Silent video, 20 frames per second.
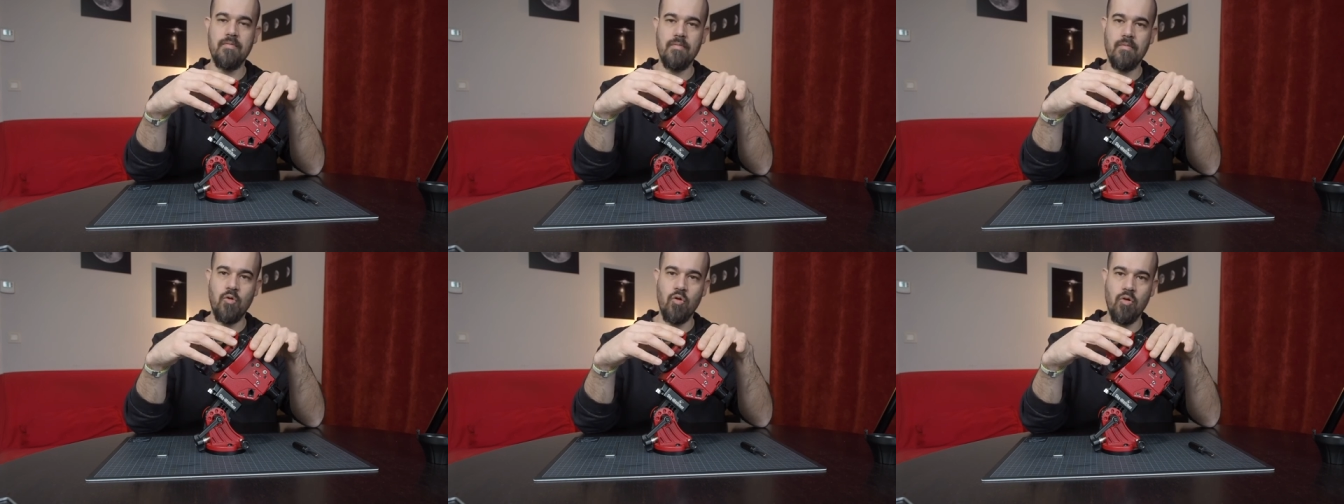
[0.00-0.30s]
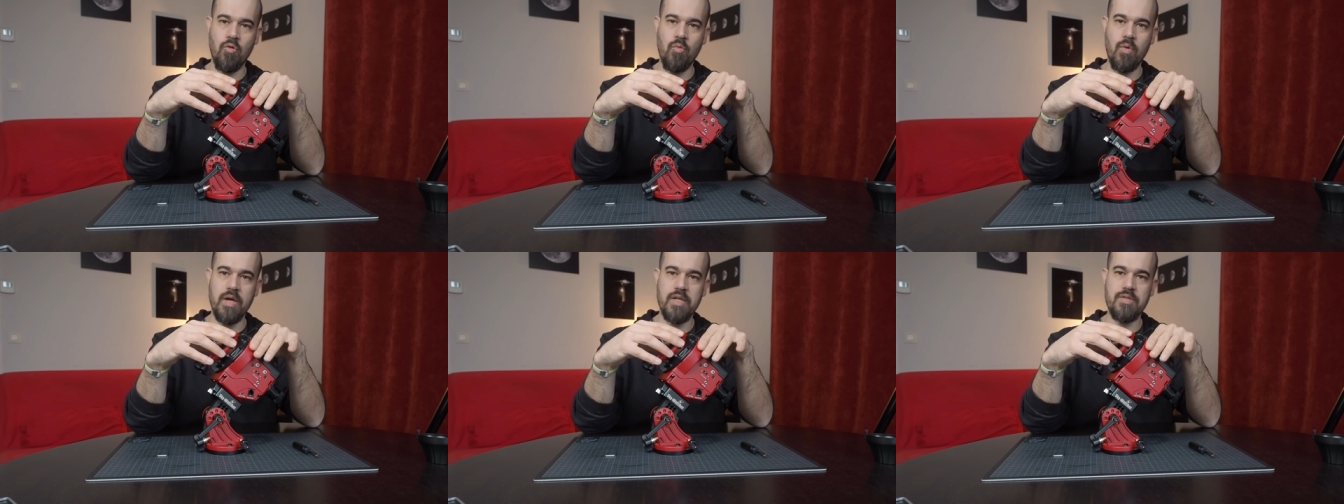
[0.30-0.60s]

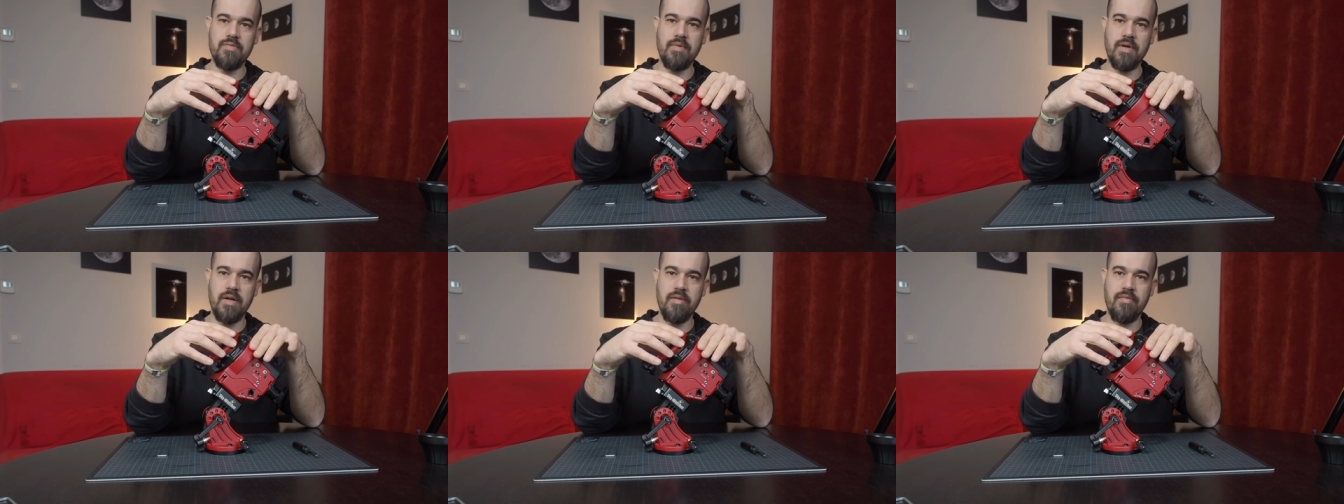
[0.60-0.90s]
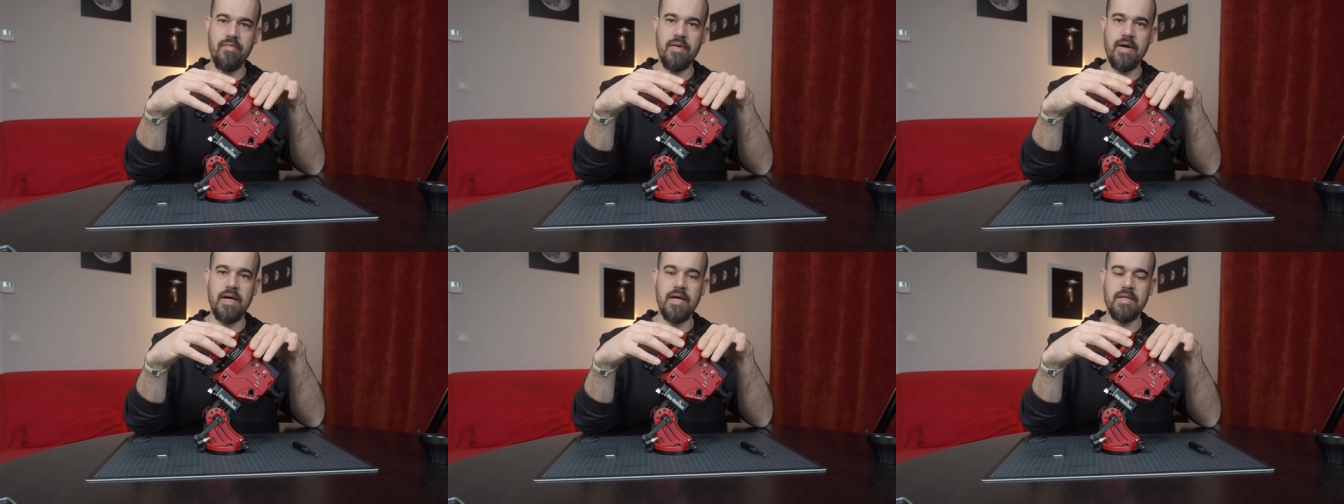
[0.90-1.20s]
always
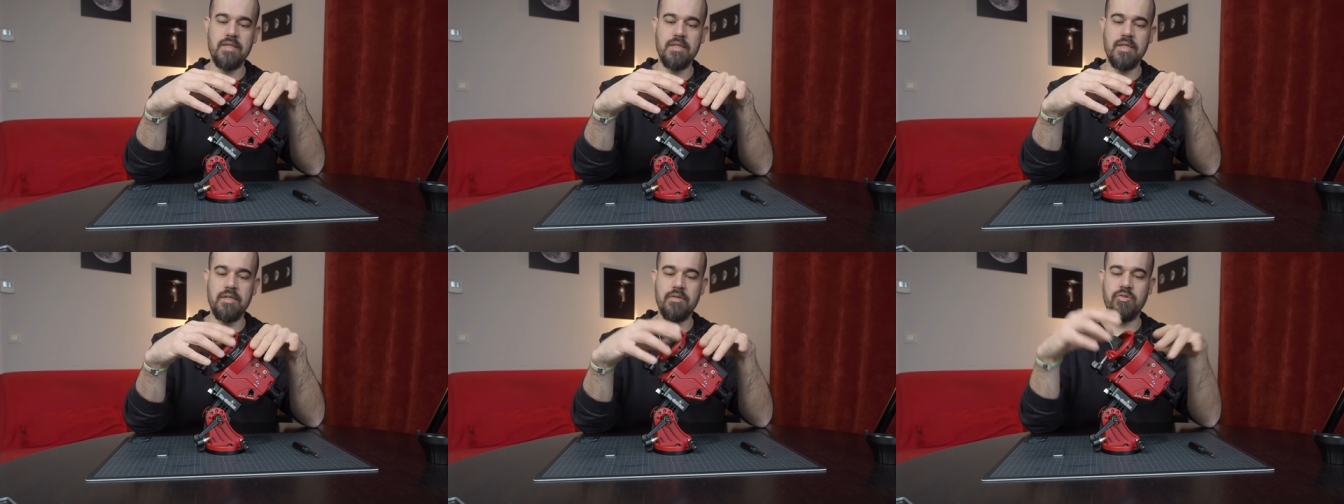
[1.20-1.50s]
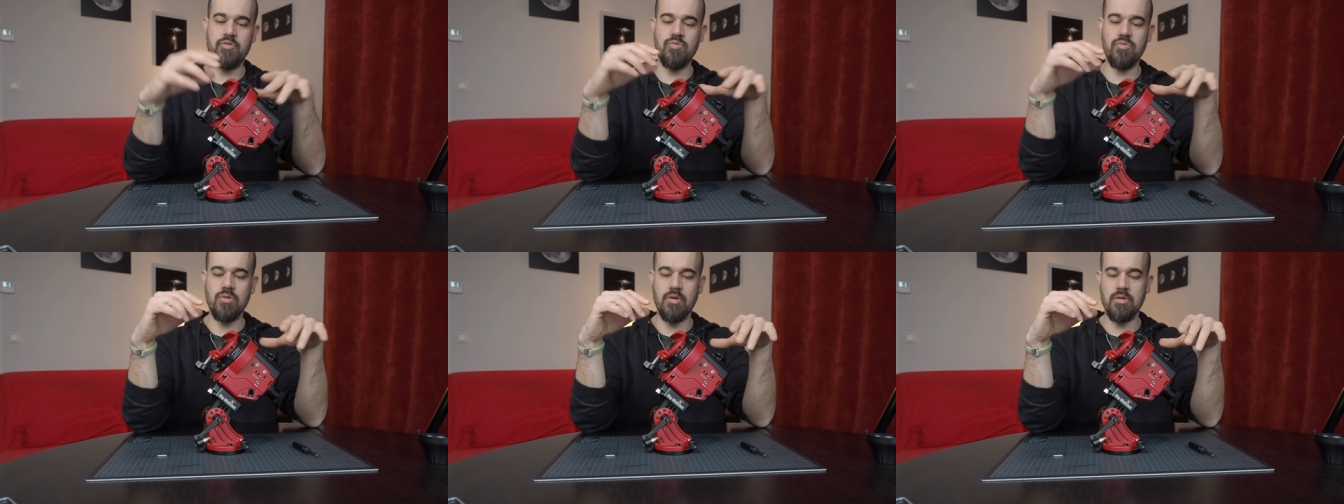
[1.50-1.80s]
verify that
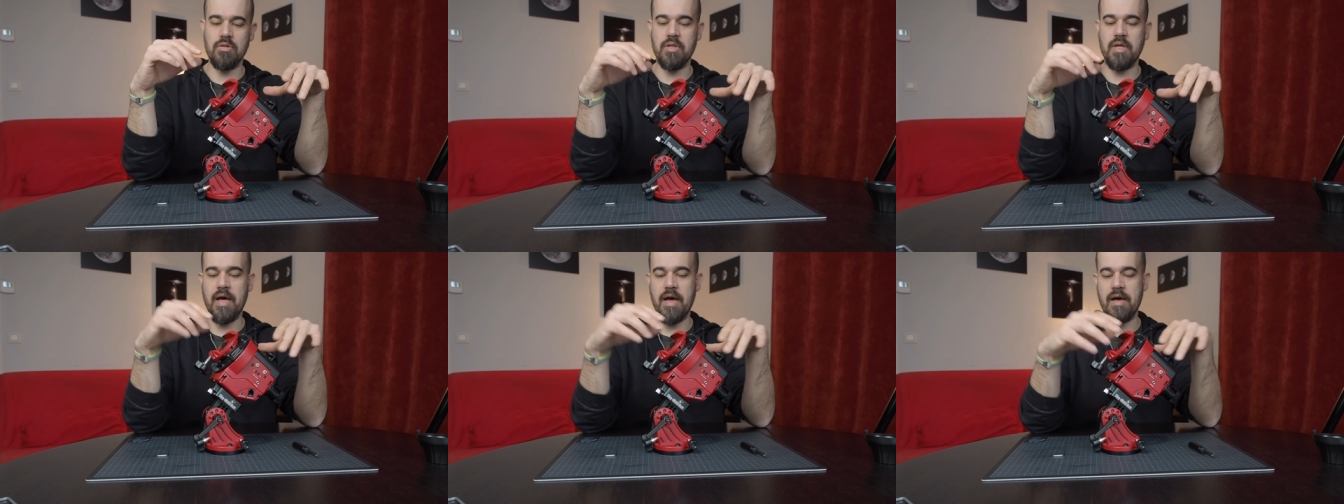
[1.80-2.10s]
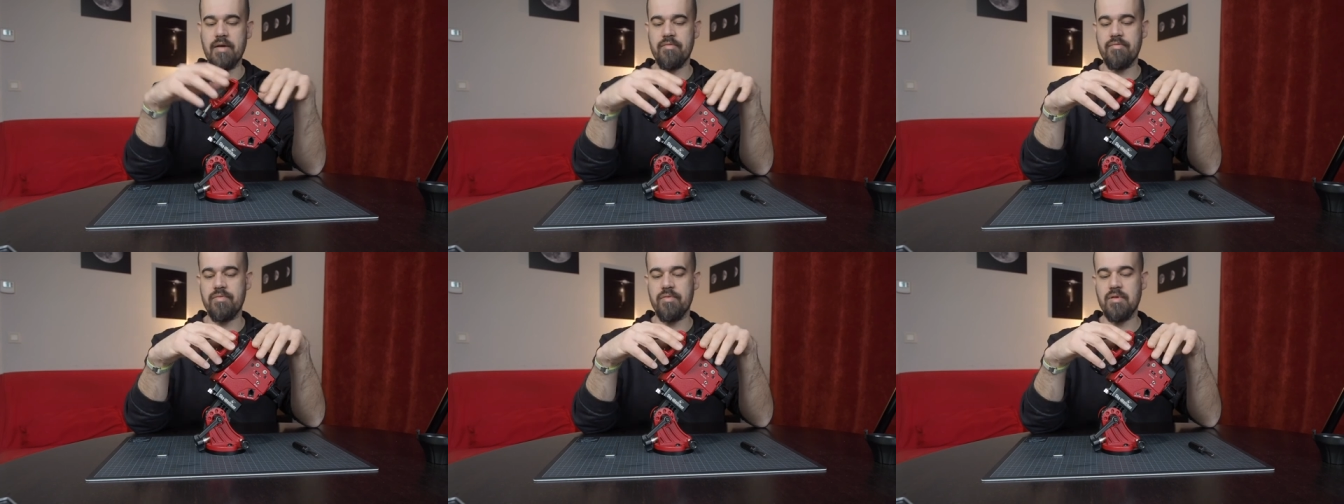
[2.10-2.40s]
you don't
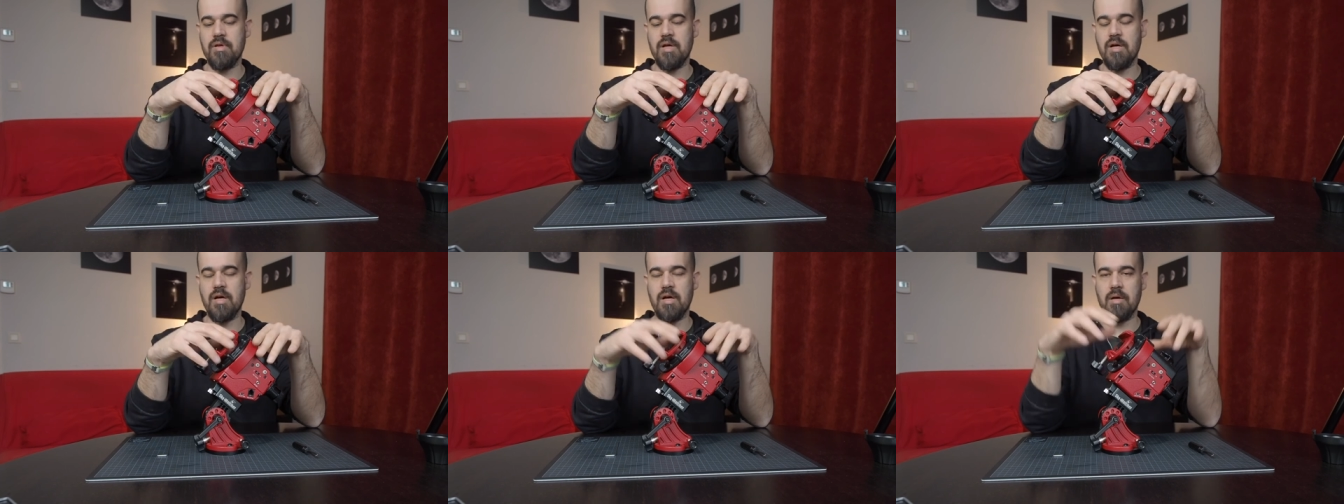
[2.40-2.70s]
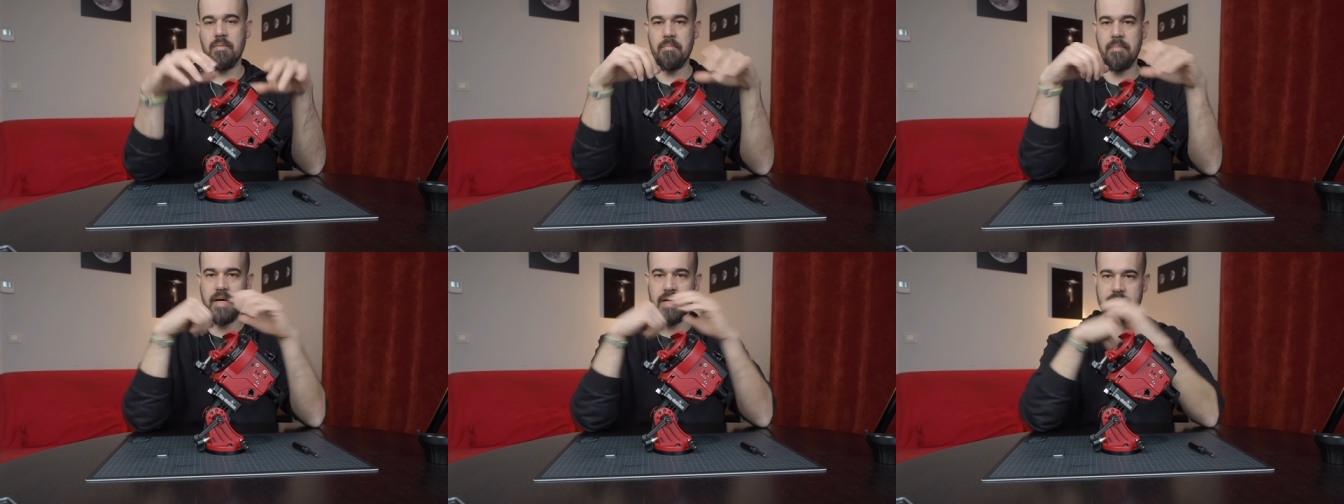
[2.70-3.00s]
have uh,
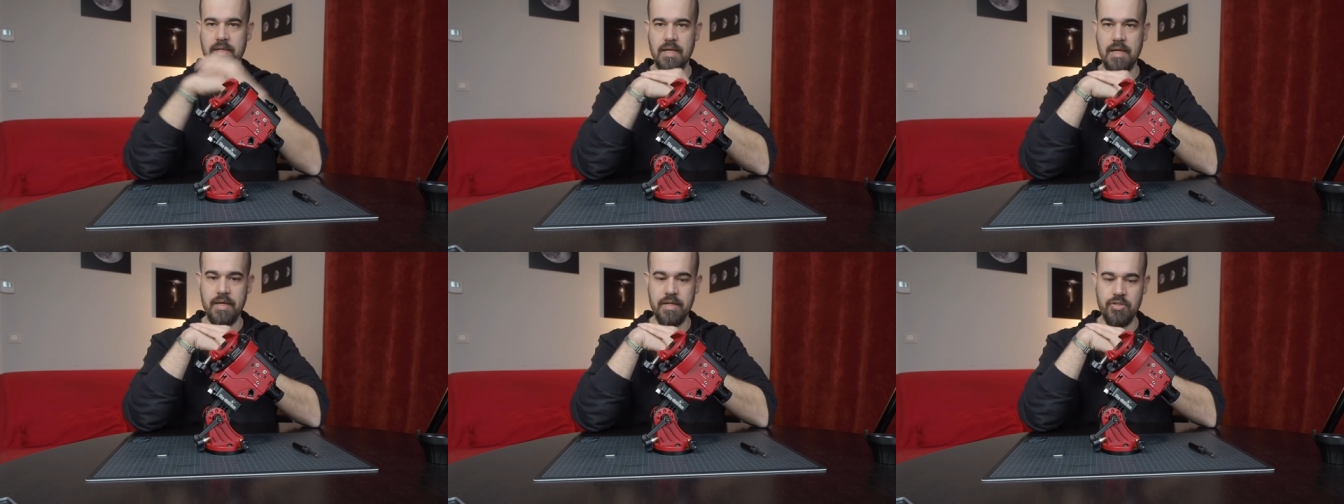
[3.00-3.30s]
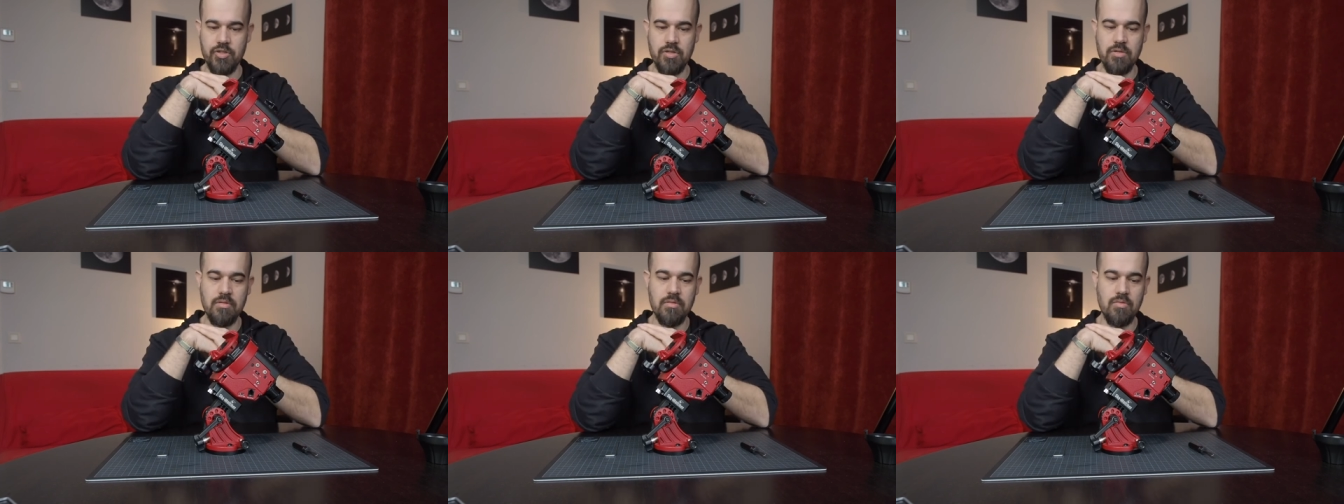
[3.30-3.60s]

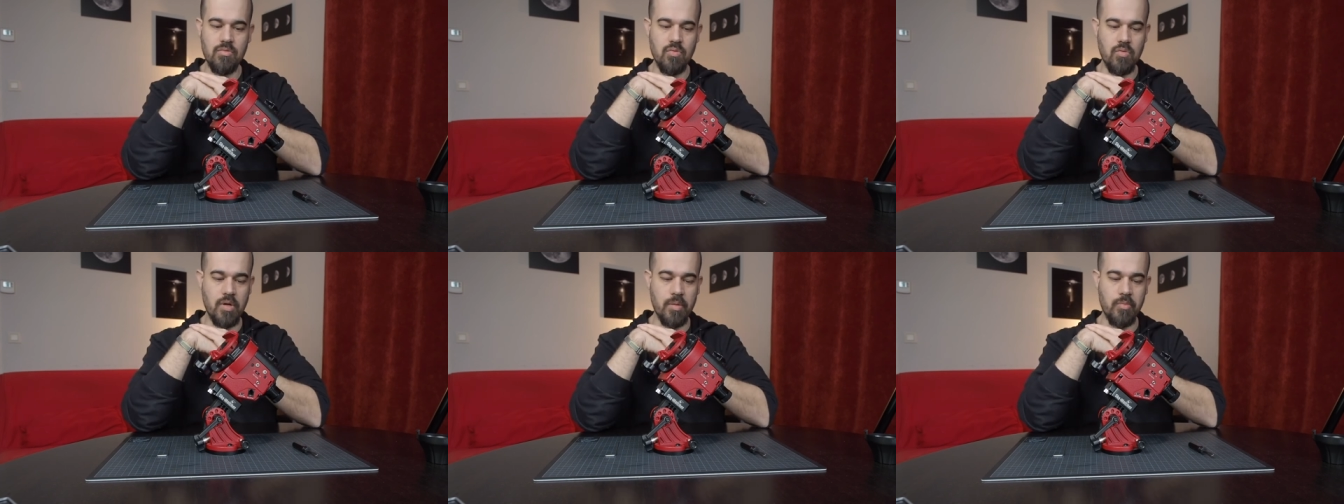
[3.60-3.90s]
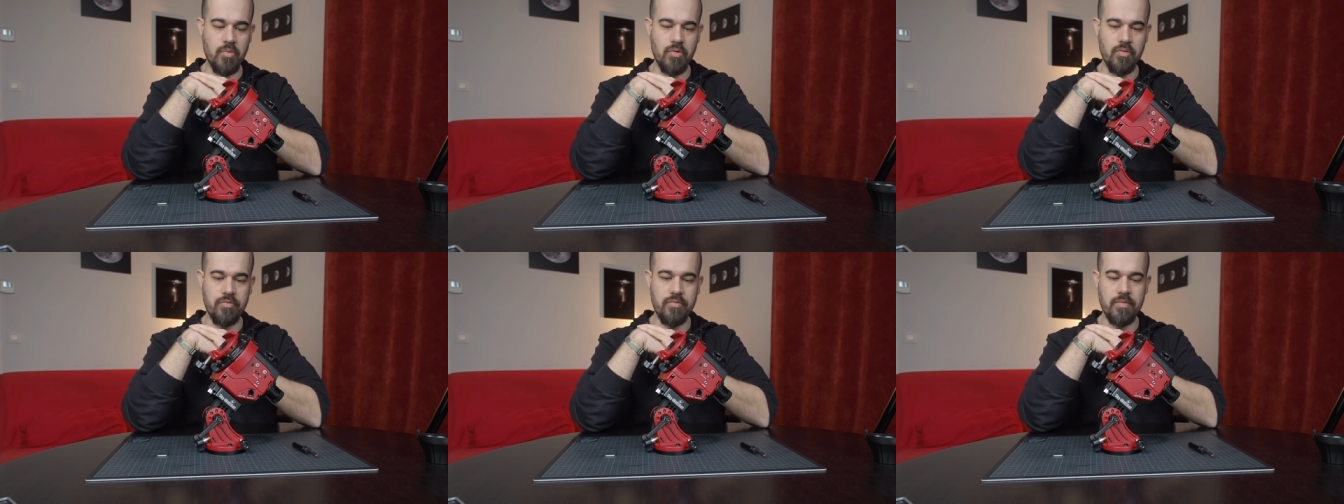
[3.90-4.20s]
backlash to remove.